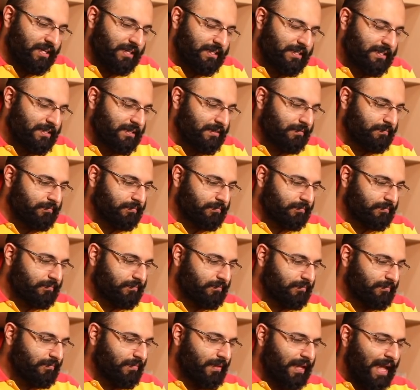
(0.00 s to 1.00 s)
this
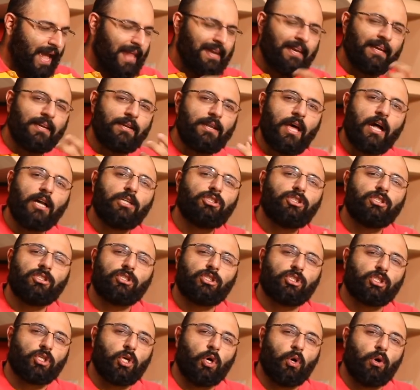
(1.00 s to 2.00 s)
an indulgence
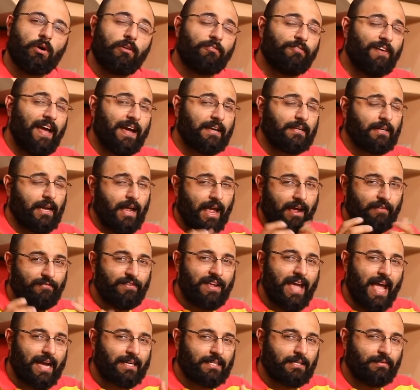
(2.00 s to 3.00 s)
score in fact
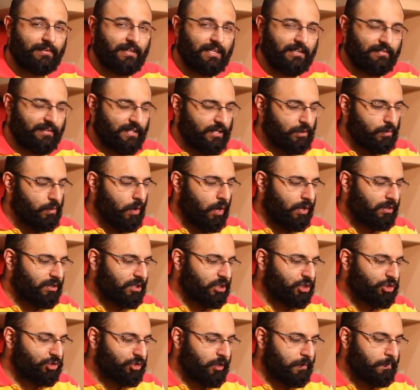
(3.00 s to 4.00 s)
every activity we do on
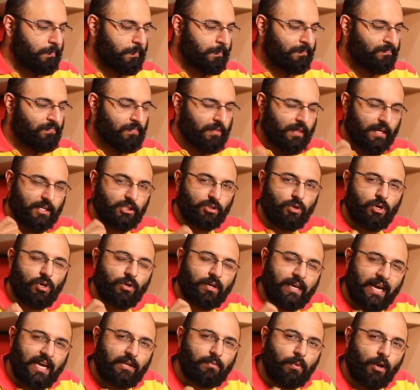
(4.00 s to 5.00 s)
this trip is going to
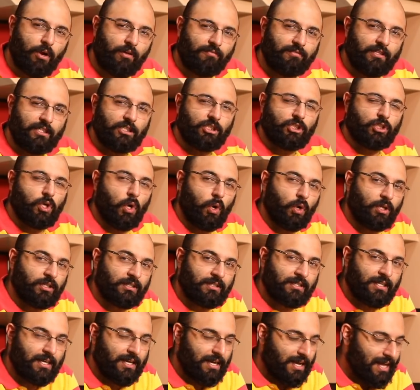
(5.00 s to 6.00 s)
get one of these scores
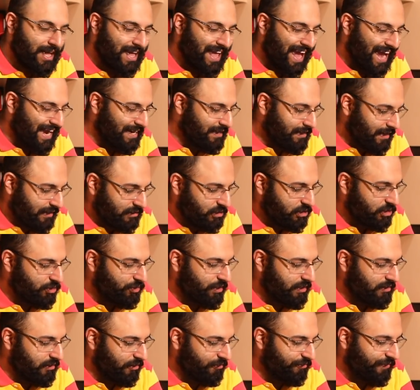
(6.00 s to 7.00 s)
and
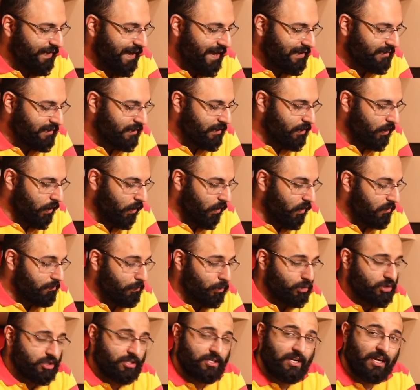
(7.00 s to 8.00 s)
considering the fact that
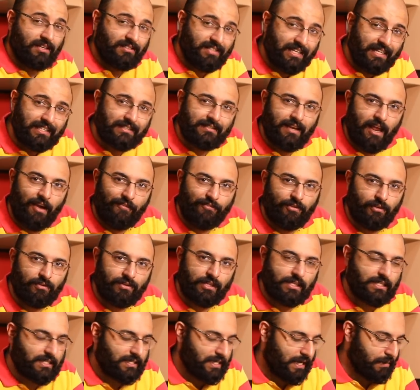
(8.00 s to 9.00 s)
almost nothing's left on
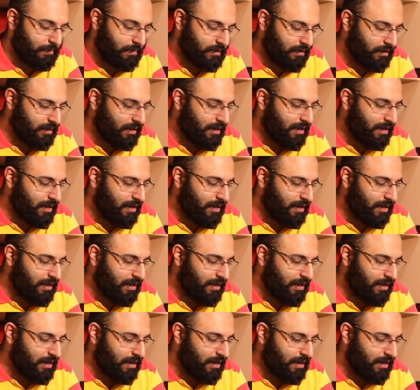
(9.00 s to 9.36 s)
this table,